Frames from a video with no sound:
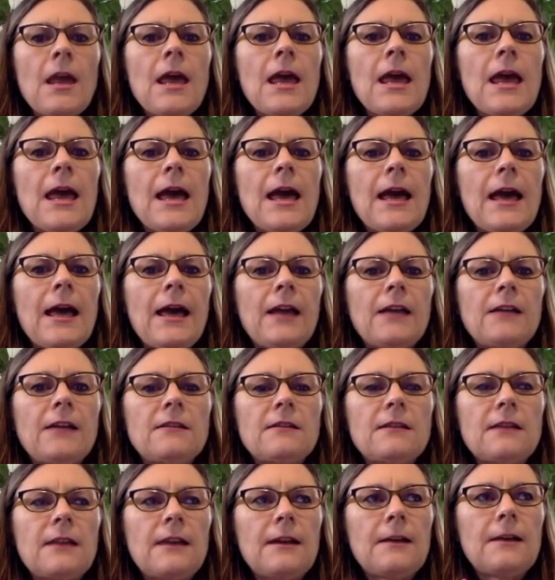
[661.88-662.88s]
And,
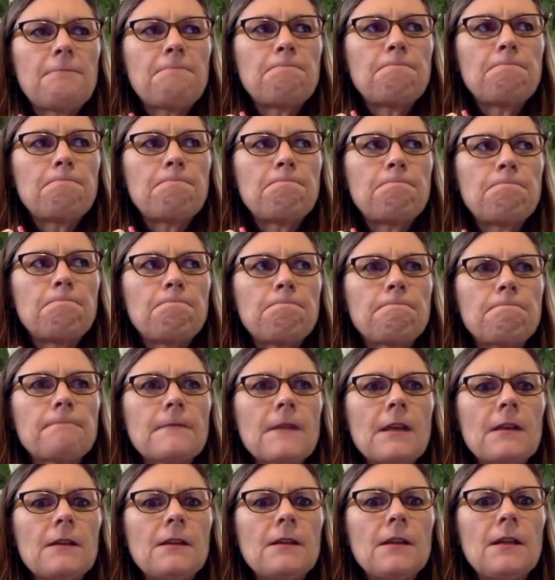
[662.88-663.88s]
I
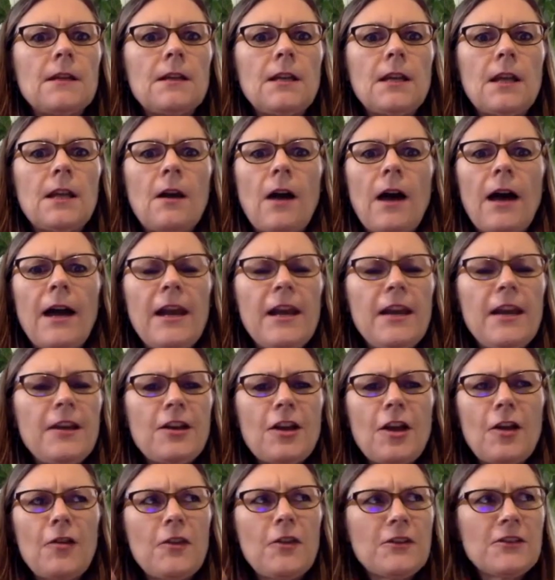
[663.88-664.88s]
didn't
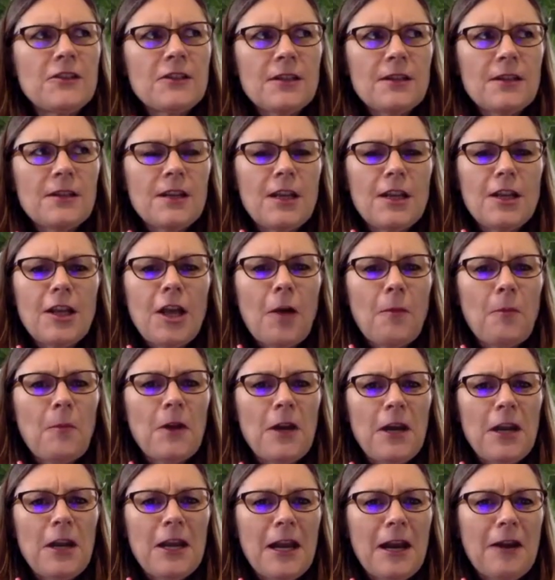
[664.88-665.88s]
know this
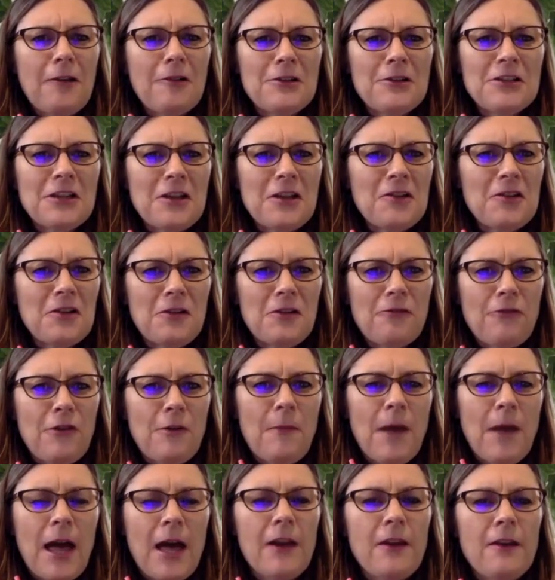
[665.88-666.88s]
company in Arizona
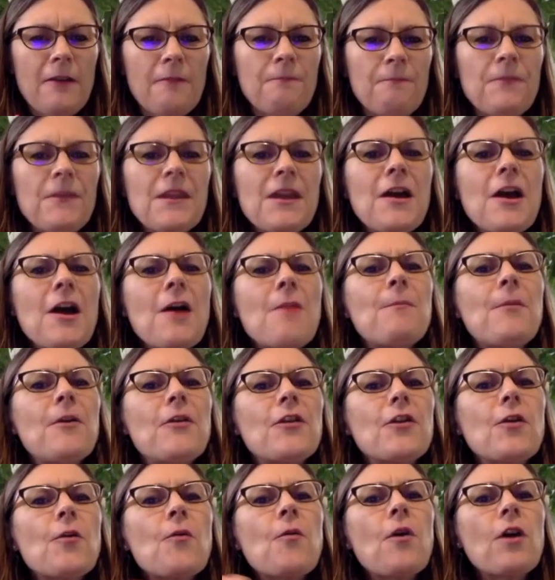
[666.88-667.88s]
from Adam, but
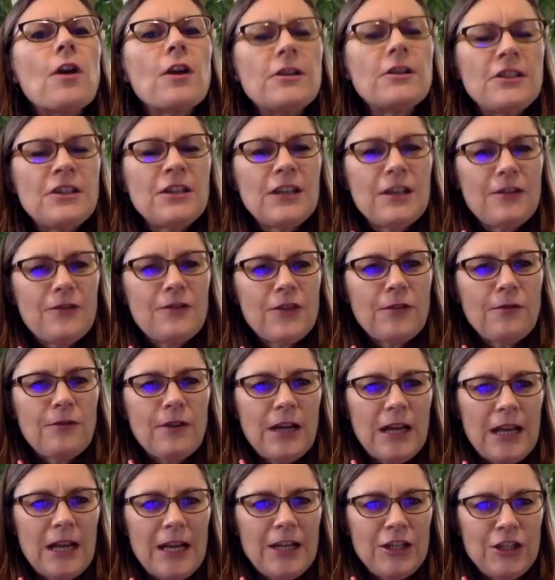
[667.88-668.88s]
the quality of the
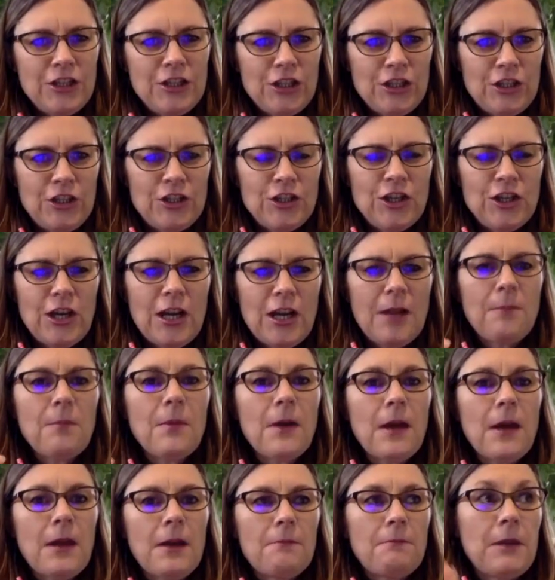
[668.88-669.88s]
relationship
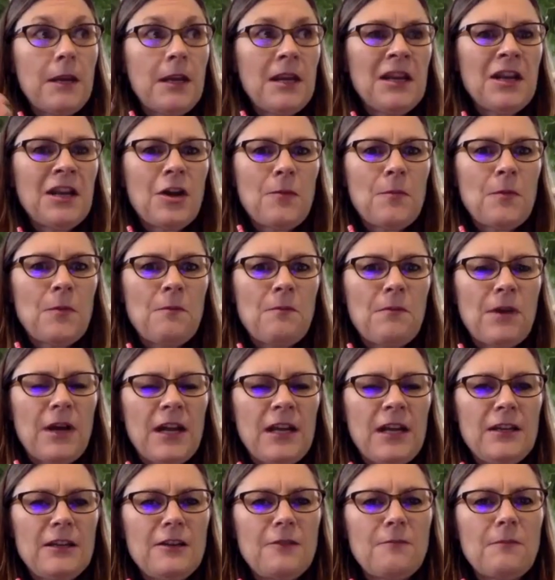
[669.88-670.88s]
and being
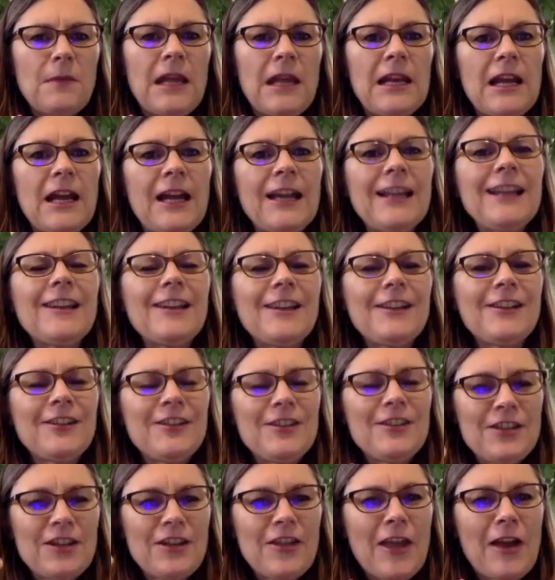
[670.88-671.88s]
open-minded meant I
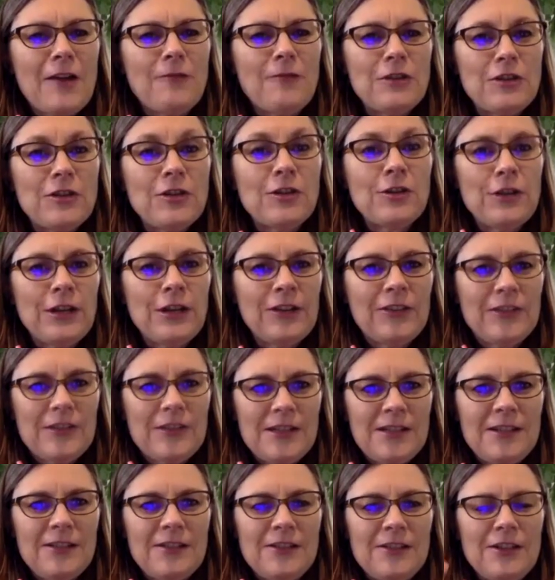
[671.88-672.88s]
listened to that returning
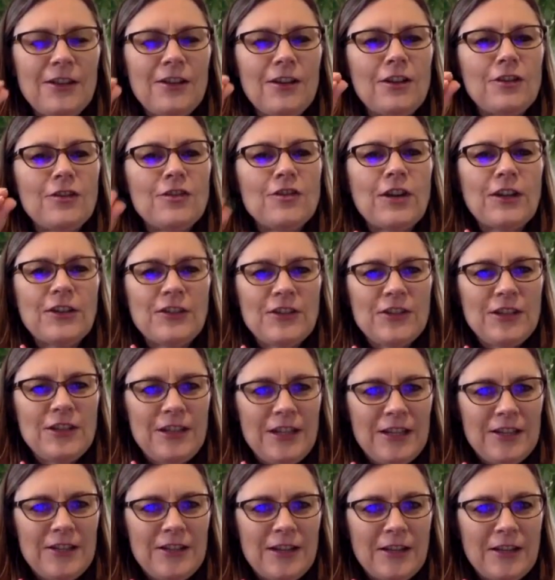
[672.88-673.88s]
citizen and trusted
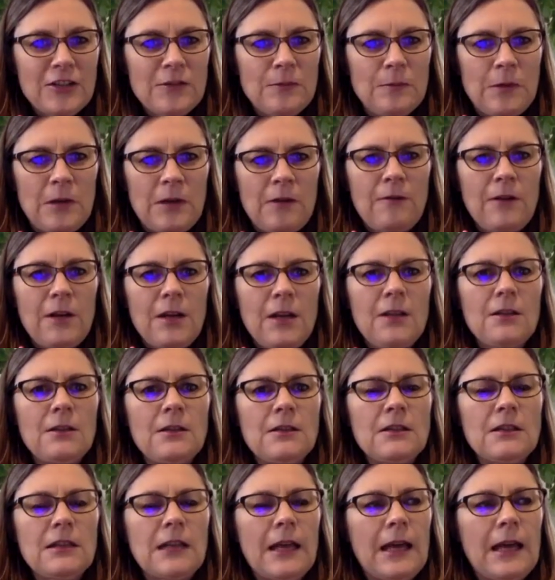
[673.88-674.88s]
his
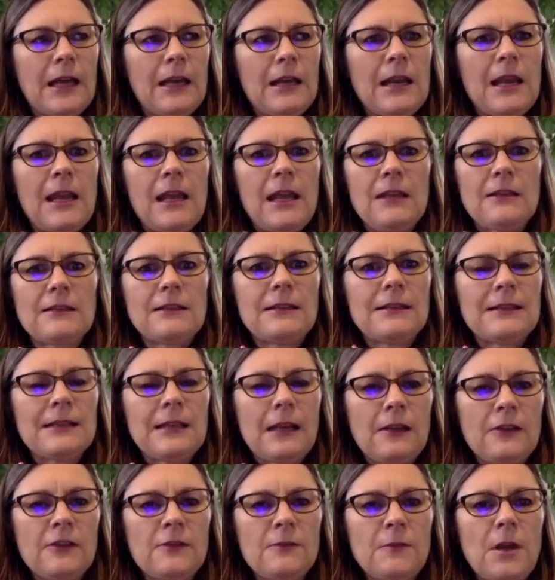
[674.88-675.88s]
experience and his
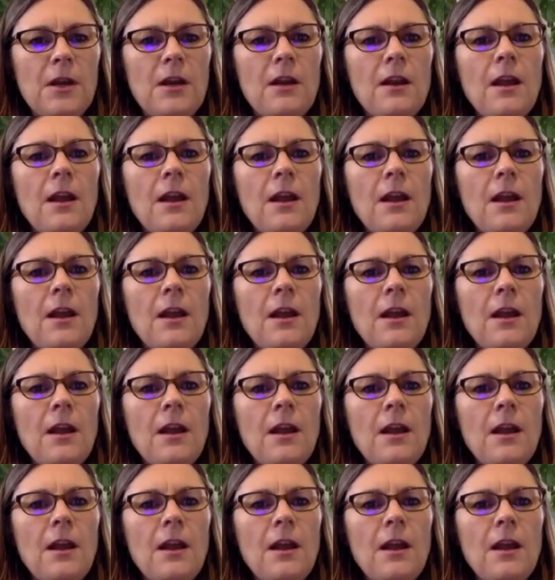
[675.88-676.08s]
assessment.